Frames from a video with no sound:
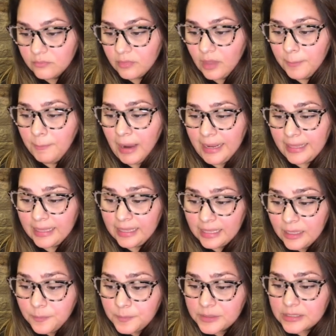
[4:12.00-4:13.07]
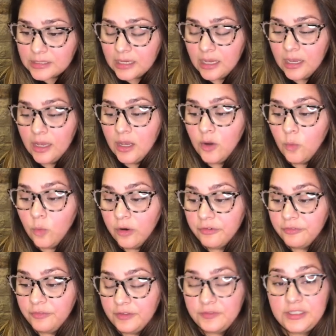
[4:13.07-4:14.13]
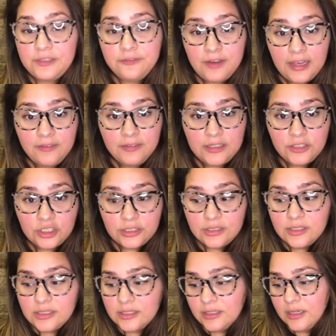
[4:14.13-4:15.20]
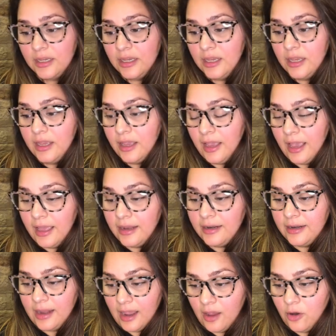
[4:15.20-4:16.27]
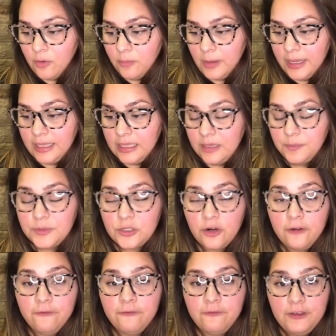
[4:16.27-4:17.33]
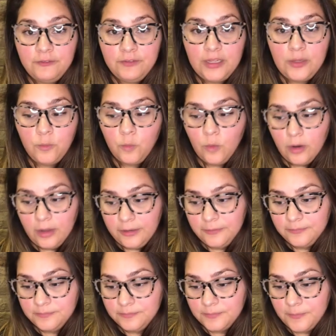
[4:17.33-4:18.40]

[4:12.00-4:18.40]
My hips were 55 inches, and now my hips are 51.